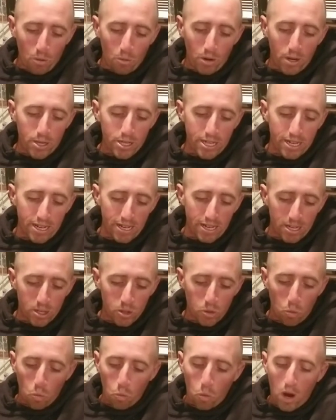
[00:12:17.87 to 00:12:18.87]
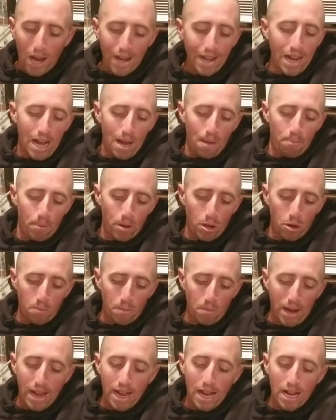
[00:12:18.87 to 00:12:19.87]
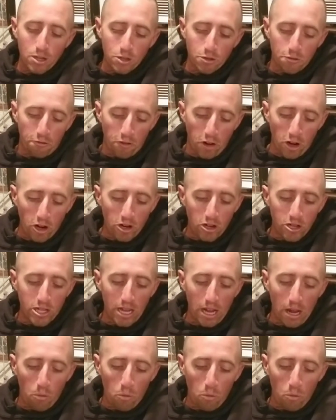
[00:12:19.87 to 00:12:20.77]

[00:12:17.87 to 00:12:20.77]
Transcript: which is why not build my house first